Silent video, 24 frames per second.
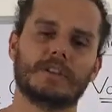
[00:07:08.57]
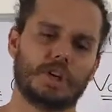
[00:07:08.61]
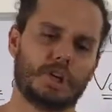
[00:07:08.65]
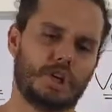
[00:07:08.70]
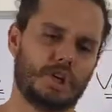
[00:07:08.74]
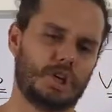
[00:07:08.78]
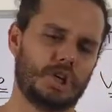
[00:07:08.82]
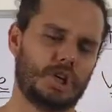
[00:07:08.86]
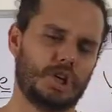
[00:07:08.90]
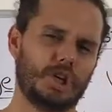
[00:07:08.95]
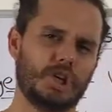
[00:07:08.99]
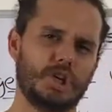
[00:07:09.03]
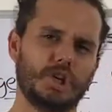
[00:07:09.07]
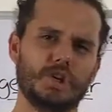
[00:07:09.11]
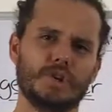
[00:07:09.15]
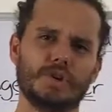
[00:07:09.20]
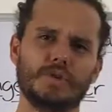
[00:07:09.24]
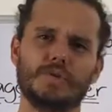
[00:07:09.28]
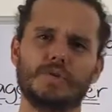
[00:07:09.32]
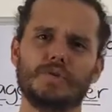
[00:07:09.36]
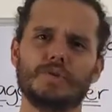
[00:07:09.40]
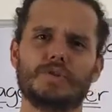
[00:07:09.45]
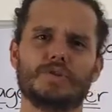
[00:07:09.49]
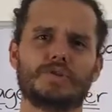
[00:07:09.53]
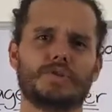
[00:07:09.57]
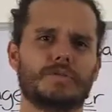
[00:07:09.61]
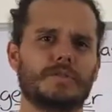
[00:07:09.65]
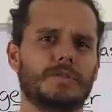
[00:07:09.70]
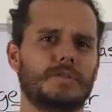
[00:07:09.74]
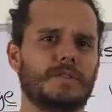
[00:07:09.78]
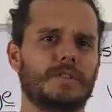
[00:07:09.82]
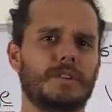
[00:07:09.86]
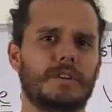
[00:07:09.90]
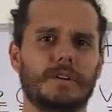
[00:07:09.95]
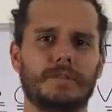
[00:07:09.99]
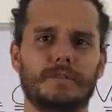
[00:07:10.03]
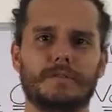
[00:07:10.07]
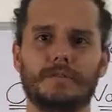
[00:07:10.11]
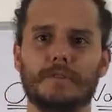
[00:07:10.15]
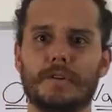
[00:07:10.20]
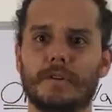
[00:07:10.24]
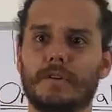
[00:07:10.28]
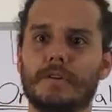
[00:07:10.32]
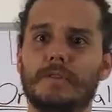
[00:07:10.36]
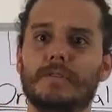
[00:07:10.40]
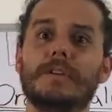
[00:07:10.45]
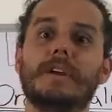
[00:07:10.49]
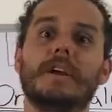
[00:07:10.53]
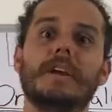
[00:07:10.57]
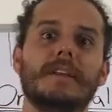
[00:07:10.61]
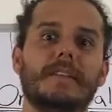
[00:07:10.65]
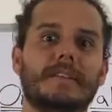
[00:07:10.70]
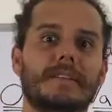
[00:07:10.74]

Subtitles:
huge phone.